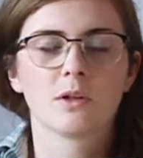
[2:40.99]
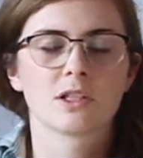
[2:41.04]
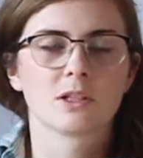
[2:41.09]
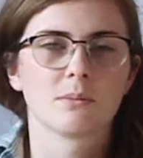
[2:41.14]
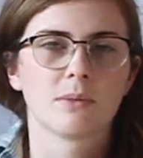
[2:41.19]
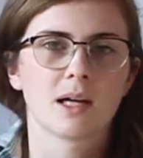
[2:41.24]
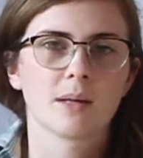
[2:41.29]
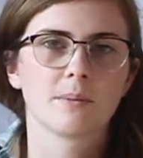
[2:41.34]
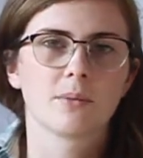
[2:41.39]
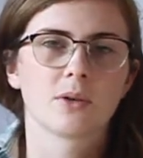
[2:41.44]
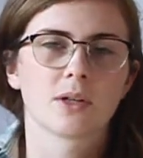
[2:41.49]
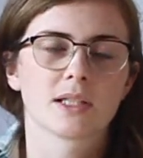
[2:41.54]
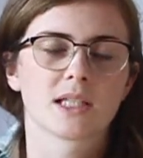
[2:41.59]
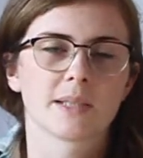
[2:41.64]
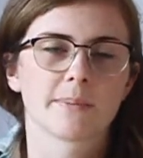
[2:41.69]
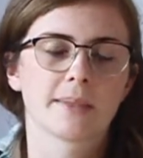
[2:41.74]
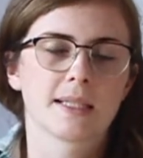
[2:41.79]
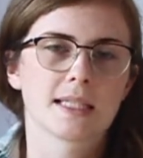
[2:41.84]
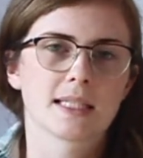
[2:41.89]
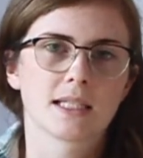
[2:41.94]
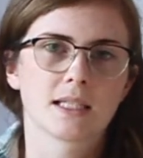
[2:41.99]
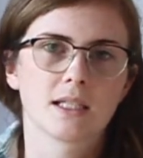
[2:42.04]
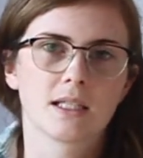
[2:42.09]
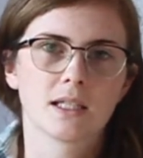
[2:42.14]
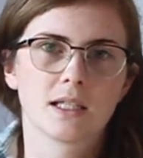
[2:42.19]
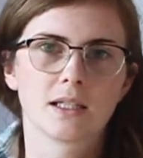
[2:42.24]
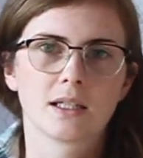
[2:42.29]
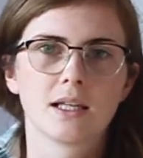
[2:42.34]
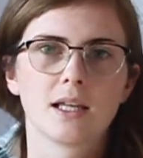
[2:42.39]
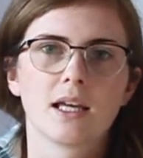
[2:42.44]
So my boards have been
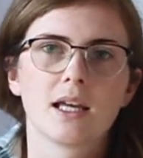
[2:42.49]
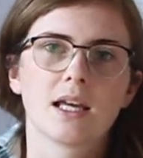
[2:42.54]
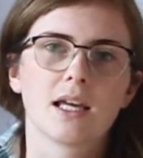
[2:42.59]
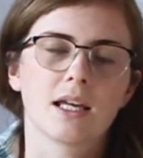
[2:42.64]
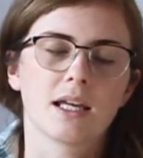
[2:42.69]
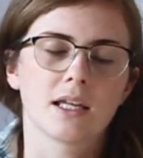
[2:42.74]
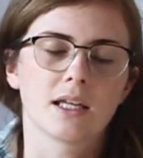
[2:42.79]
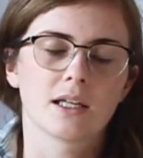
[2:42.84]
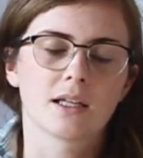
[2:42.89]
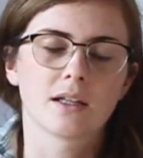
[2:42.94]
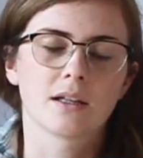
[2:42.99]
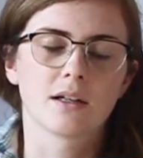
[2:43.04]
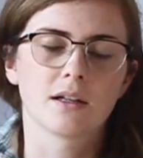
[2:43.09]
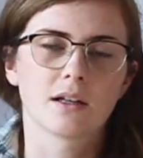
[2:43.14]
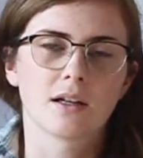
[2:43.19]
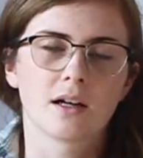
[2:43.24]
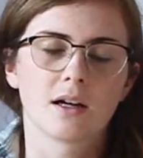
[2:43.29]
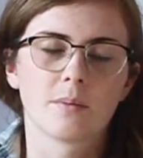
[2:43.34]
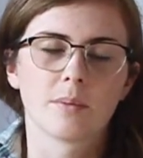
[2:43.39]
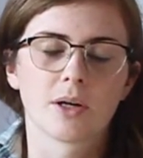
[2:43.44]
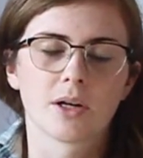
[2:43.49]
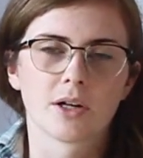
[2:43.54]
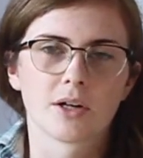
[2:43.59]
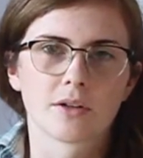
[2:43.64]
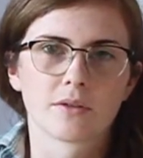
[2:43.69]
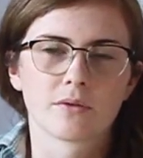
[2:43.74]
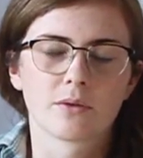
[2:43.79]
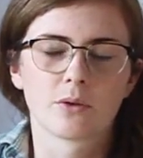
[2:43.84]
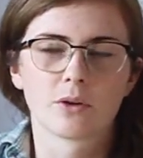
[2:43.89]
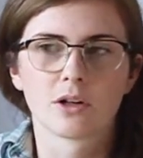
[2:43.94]
sitting in a
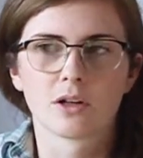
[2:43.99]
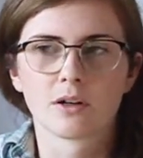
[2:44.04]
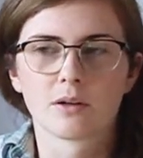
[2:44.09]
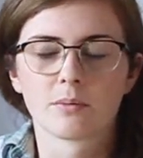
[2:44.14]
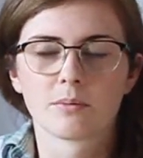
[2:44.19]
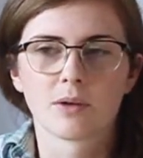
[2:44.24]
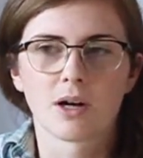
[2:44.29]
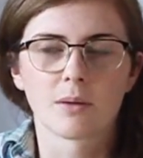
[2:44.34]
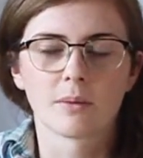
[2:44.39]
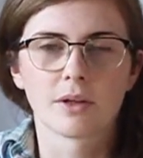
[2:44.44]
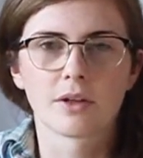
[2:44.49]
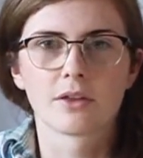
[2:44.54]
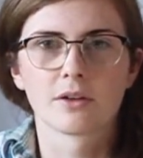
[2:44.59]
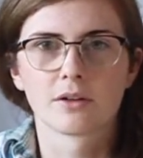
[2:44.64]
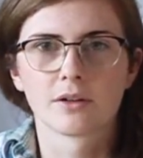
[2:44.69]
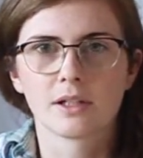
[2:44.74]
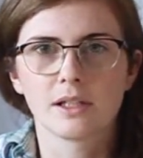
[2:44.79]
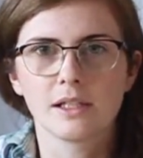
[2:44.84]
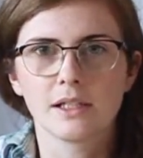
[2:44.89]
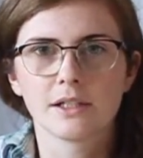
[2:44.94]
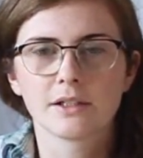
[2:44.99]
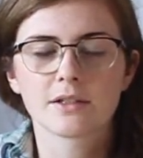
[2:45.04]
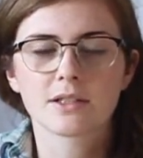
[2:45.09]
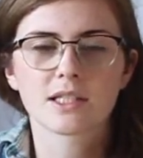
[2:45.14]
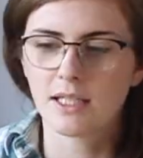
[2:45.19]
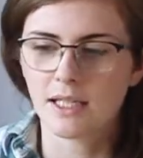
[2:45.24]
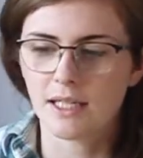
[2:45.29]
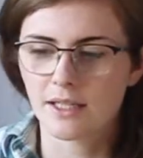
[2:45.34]
barn for probably 30 years.